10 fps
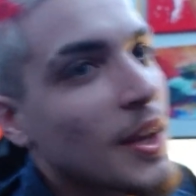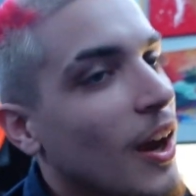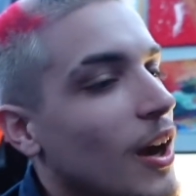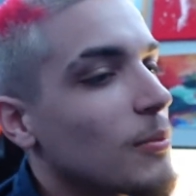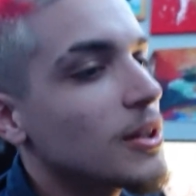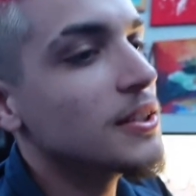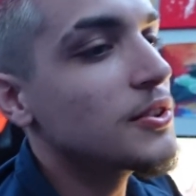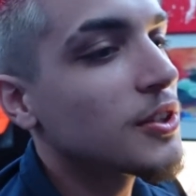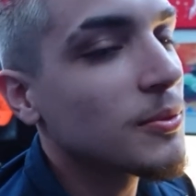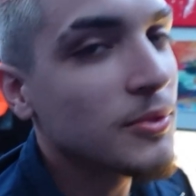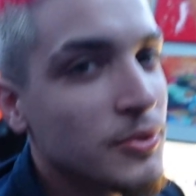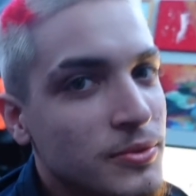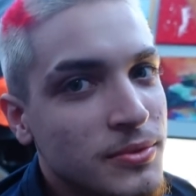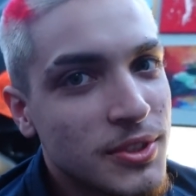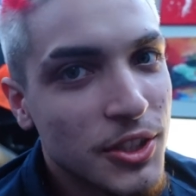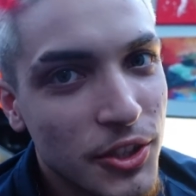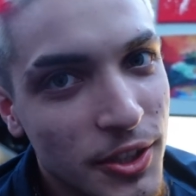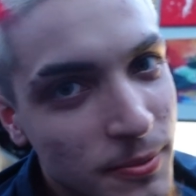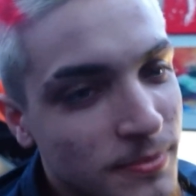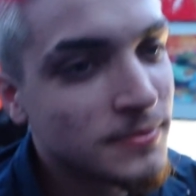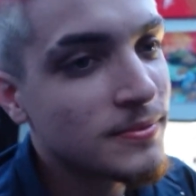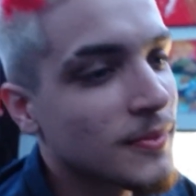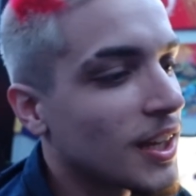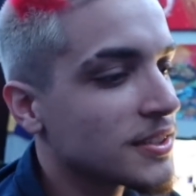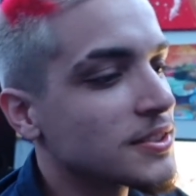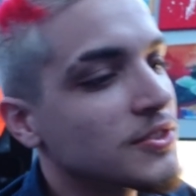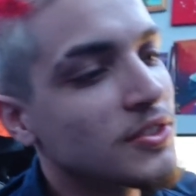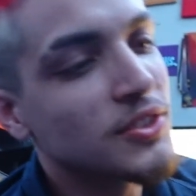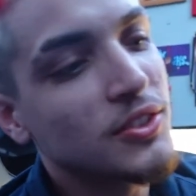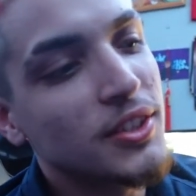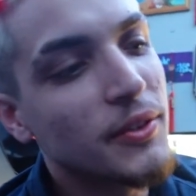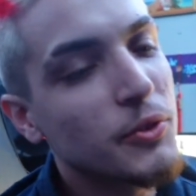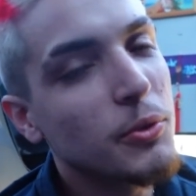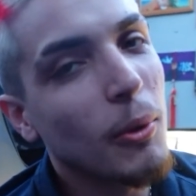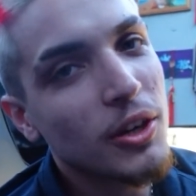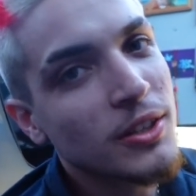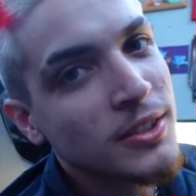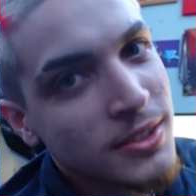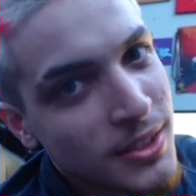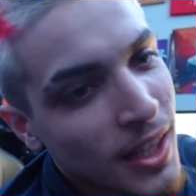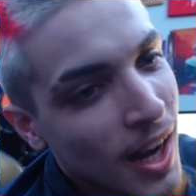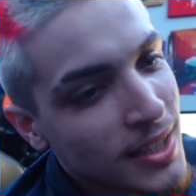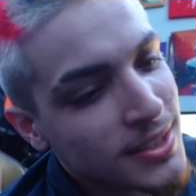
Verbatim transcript: All right, bro. You come through to the crib. I give you a marker, and I mm-hmm.